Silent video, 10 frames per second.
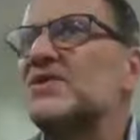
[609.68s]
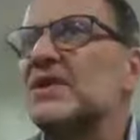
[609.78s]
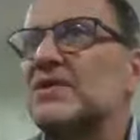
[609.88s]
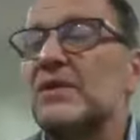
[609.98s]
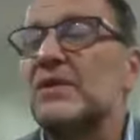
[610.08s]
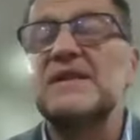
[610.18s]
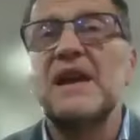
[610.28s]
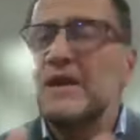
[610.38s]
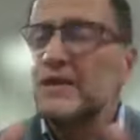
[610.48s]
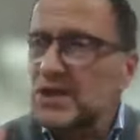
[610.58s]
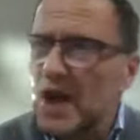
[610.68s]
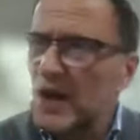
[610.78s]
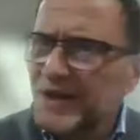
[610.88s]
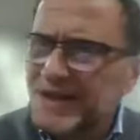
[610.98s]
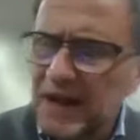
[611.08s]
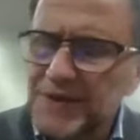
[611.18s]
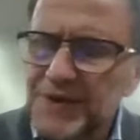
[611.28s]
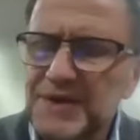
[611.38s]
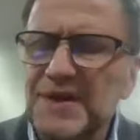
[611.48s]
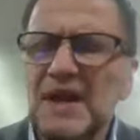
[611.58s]
used to do it. The Torah
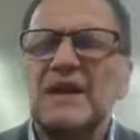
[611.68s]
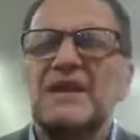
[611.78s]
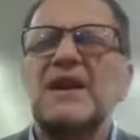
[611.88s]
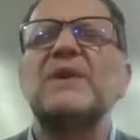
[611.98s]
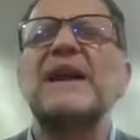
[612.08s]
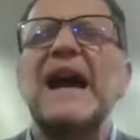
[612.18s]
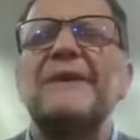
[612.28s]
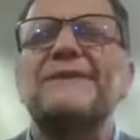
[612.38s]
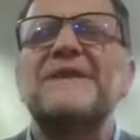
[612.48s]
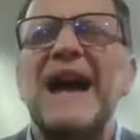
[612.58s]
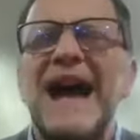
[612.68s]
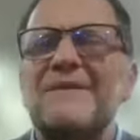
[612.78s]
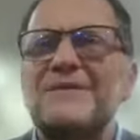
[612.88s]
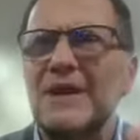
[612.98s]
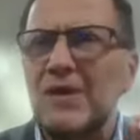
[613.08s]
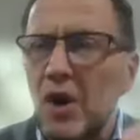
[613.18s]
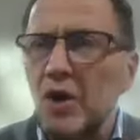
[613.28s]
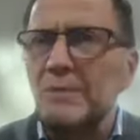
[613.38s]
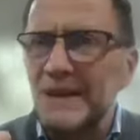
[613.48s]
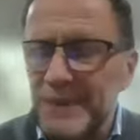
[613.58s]
tells us that we have to have the
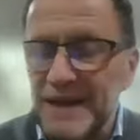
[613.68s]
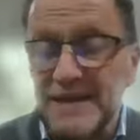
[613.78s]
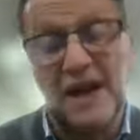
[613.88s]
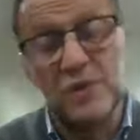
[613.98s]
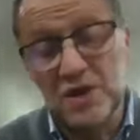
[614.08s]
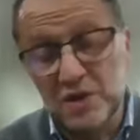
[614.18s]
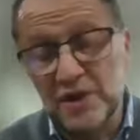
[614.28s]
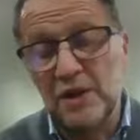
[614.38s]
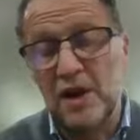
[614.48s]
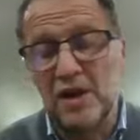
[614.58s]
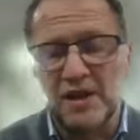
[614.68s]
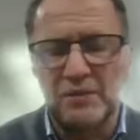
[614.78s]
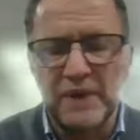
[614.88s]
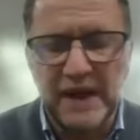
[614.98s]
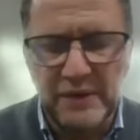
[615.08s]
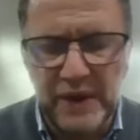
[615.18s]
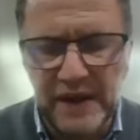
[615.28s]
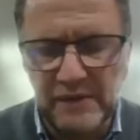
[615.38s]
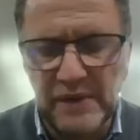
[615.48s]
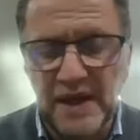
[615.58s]
Korban Pesach, which we no longer we,
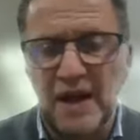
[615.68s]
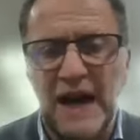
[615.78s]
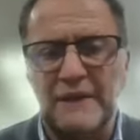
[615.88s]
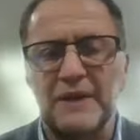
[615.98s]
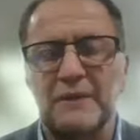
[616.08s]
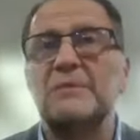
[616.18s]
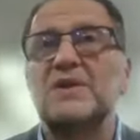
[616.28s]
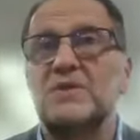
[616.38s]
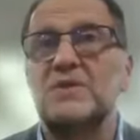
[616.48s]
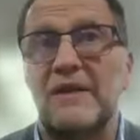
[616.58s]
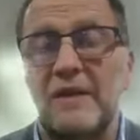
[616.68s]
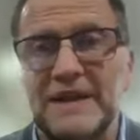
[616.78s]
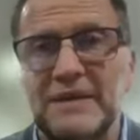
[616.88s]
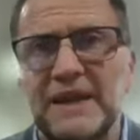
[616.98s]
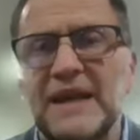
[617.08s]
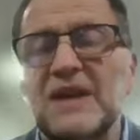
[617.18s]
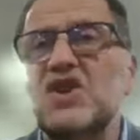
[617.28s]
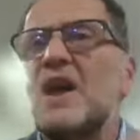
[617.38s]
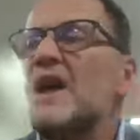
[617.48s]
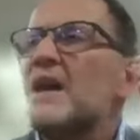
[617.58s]
we, we can't have at the moment because we don't have a Beit Mikdash.
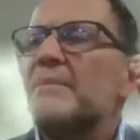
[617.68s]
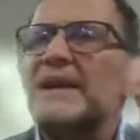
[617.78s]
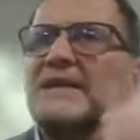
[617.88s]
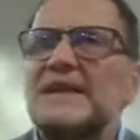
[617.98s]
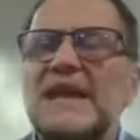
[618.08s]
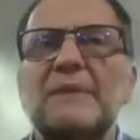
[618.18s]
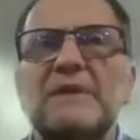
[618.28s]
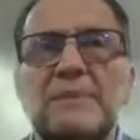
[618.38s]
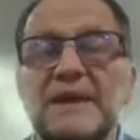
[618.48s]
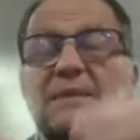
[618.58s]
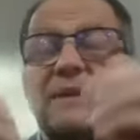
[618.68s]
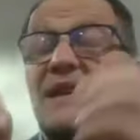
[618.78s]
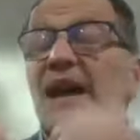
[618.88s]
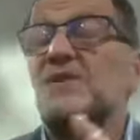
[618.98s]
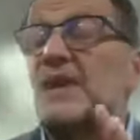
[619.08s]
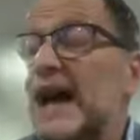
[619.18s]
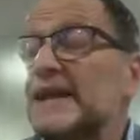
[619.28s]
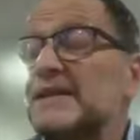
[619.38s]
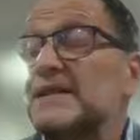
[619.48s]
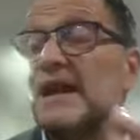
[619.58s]
But in the time of the Beit Mikdash, they
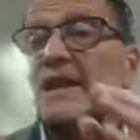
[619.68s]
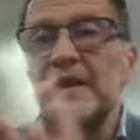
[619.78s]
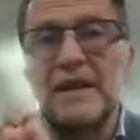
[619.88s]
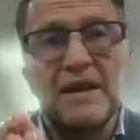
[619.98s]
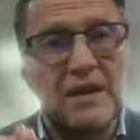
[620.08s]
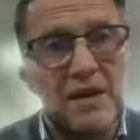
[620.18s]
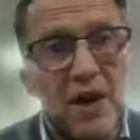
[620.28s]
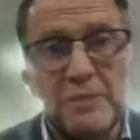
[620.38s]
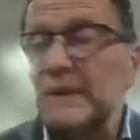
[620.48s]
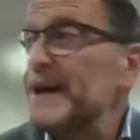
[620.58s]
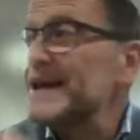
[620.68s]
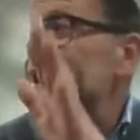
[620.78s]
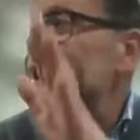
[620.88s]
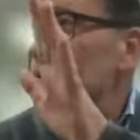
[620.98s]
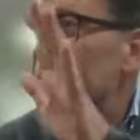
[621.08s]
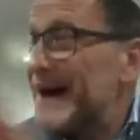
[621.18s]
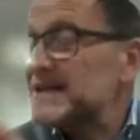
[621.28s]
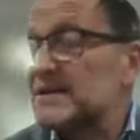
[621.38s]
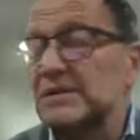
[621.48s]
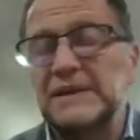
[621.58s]
had the Korban Pesach, the
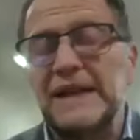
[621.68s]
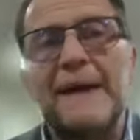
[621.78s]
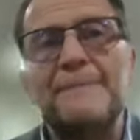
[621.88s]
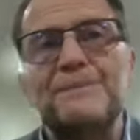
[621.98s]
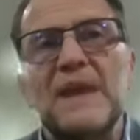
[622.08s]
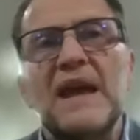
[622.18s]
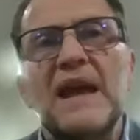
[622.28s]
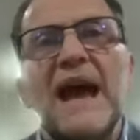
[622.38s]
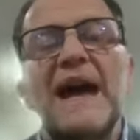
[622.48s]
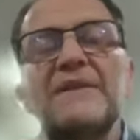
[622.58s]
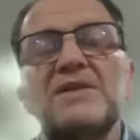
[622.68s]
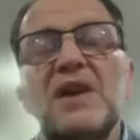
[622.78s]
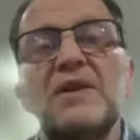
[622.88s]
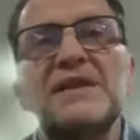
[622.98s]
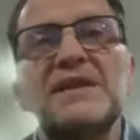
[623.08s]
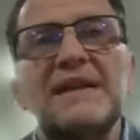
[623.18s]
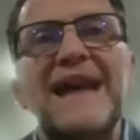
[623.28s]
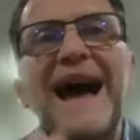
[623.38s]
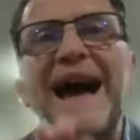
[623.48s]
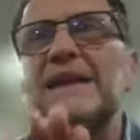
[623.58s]
Paschal lamb, and the Torah
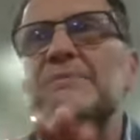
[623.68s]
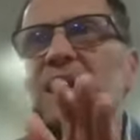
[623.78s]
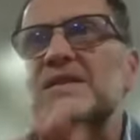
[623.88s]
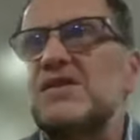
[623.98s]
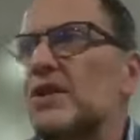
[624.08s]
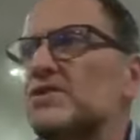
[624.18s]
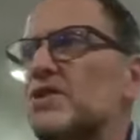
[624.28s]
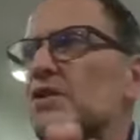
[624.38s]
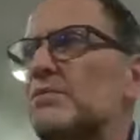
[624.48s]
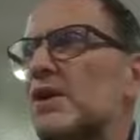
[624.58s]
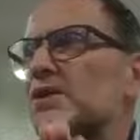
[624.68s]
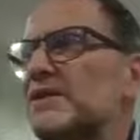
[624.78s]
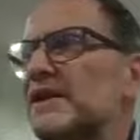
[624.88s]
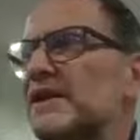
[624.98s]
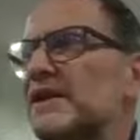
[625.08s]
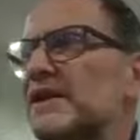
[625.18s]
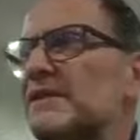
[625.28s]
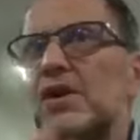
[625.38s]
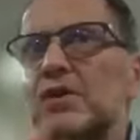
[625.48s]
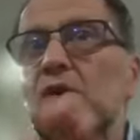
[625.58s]
says Al Matzot Umorim
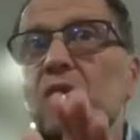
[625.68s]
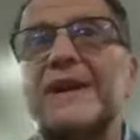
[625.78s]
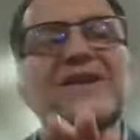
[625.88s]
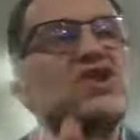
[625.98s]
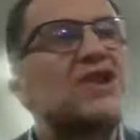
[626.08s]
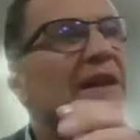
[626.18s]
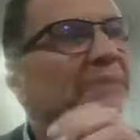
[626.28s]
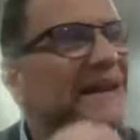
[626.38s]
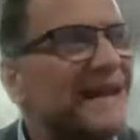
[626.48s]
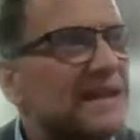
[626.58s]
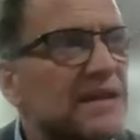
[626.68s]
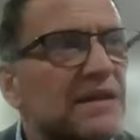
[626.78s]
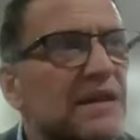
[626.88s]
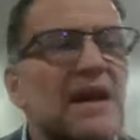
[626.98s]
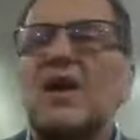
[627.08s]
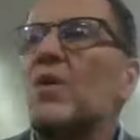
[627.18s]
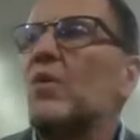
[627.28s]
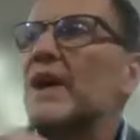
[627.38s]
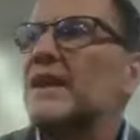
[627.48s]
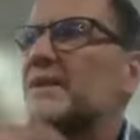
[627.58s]
yochaluru. It shall be eaten
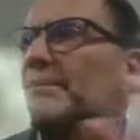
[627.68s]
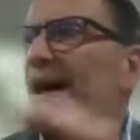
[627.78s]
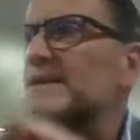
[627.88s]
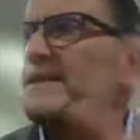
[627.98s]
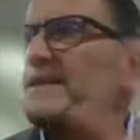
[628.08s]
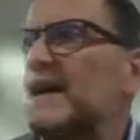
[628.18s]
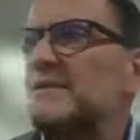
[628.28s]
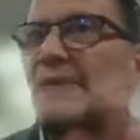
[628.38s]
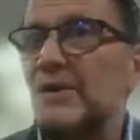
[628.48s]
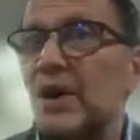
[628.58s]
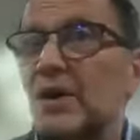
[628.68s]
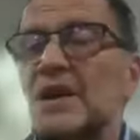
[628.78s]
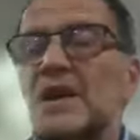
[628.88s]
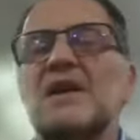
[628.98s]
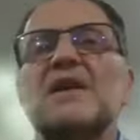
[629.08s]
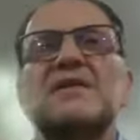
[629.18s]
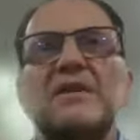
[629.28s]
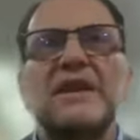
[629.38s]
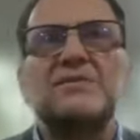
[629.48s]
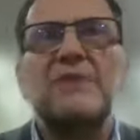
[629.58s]
with matzah and maror. So
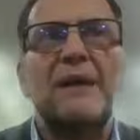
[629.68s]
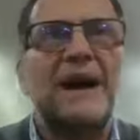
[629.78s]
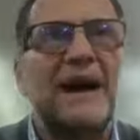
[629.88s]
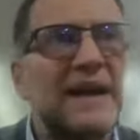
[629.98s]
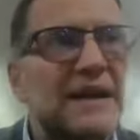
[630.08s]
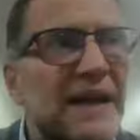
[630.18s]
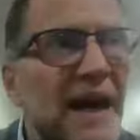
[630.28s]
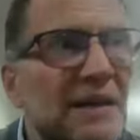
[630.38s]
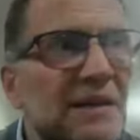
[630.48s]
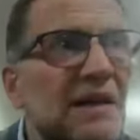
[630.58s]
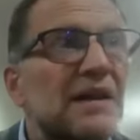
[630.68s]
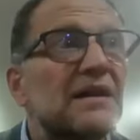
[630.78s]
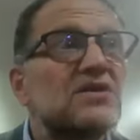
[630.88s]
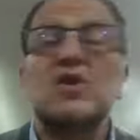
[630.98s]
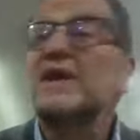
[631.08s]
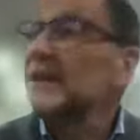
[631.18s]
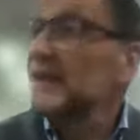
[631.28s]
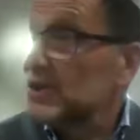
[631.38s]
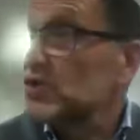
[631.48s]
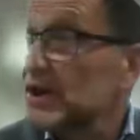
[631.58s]
this Rabbi Hillel took it
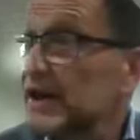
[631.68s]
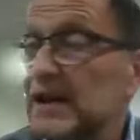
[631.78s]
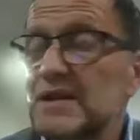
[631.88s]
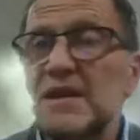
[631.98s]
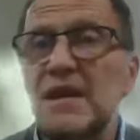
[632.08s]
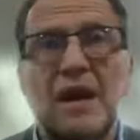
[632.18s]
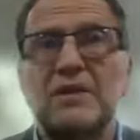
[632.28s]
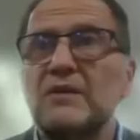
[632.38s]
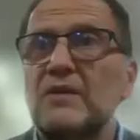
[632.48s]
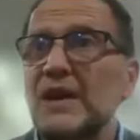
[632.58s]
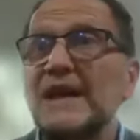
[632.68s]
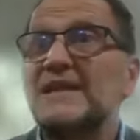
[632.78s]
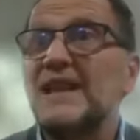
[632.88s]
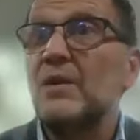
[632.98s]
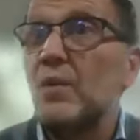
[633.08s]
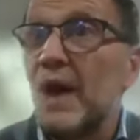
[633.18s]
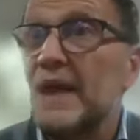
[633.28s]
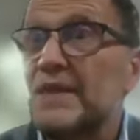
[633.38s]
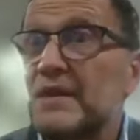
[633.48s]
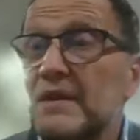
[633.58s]
literally and said, oh, you've got to eat it
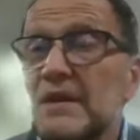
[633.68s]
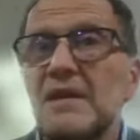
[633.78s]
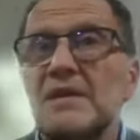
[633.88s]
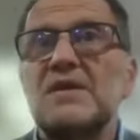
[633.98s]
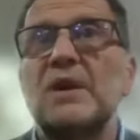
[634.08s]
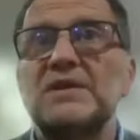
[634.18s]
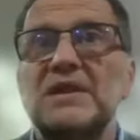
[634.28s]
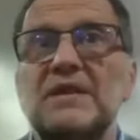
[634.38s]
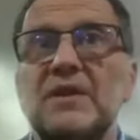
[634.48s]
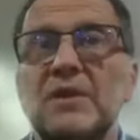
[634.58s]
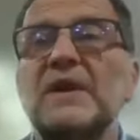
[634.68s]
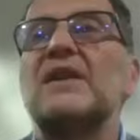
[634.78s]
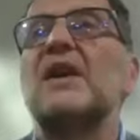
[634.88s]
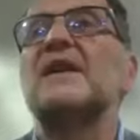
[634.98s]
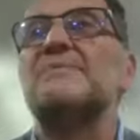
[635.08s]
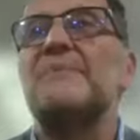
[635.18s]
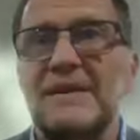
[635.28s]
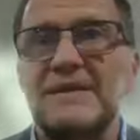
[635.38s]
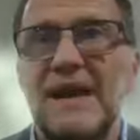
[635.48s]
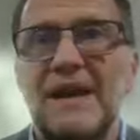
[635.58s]
with. So what did he do? He got his
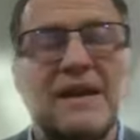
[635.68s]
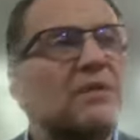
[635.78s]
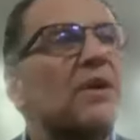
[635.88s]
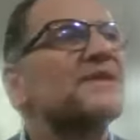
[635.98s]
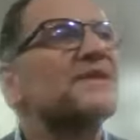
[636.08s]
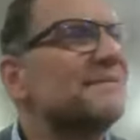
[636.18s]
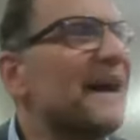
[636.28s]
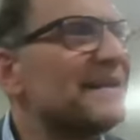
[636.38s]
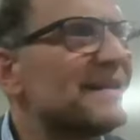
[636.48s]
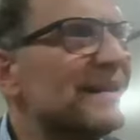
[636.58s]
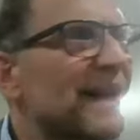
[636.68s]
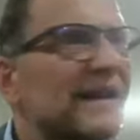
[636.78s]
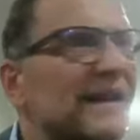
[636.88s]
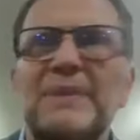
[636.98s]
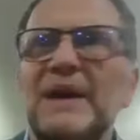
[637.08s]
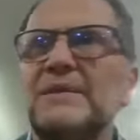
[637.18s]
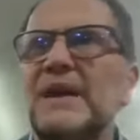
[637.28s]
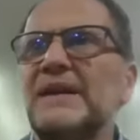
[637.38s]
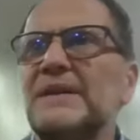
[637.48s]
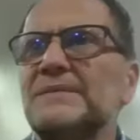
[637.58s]
matzah. What was his matzah like, by the
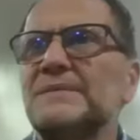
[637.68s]
way? It